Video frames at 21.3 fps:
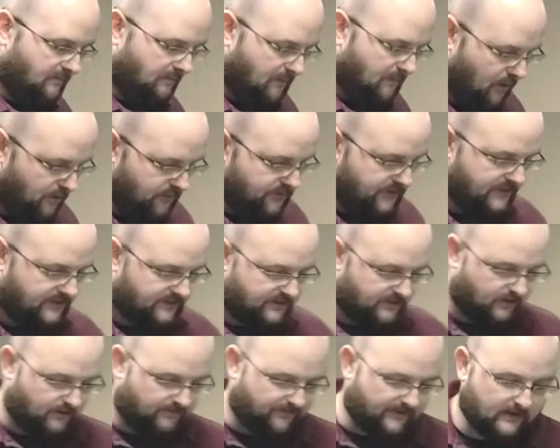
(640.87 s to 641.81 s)

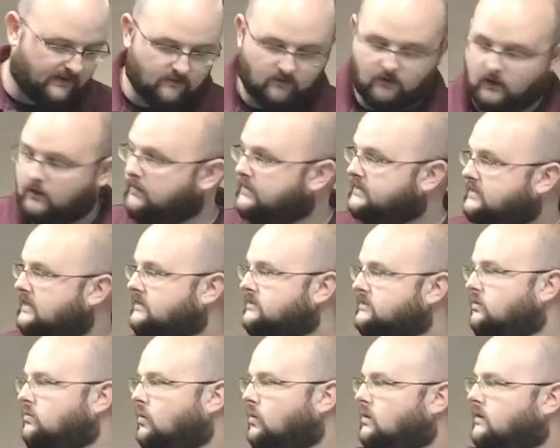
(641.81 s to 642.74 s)
Pharaoh always gets
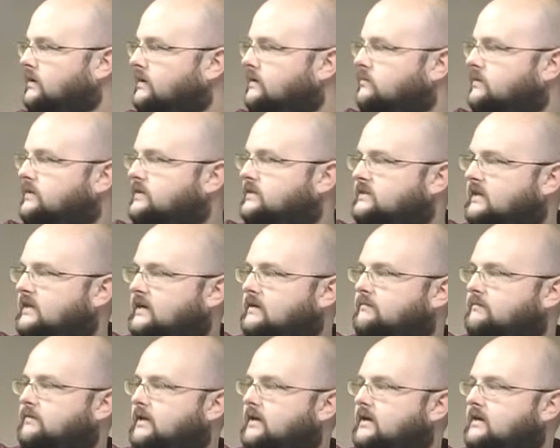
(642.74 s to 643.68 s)
a warning with the
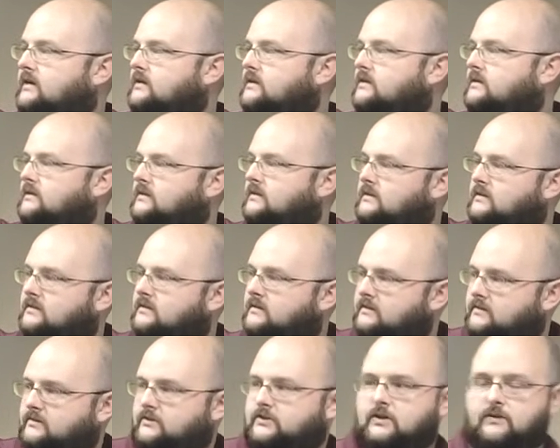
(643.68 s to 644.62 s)
second plague.
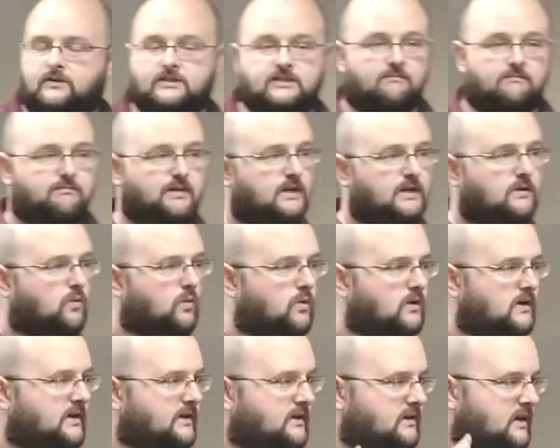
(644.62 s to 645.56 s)
There's always a big
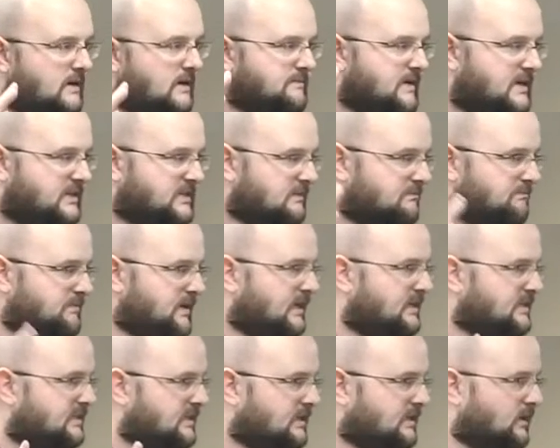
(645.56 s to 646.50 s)
warning. God makes a
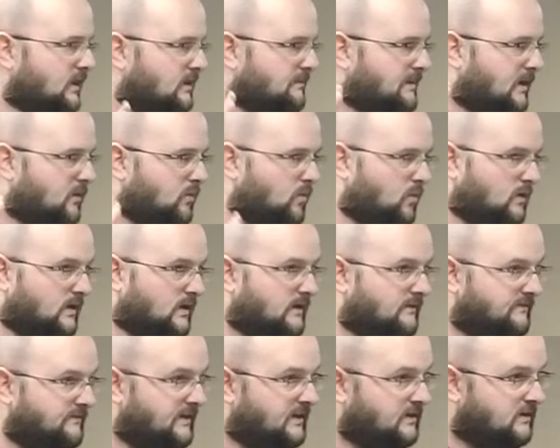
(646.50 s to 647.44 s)
big deal about
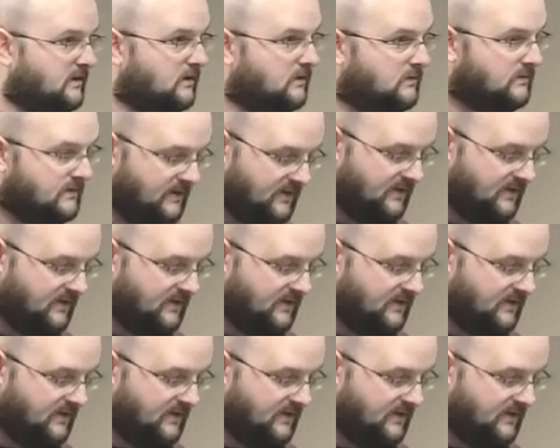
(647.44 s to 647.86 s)
warning Pharaoh.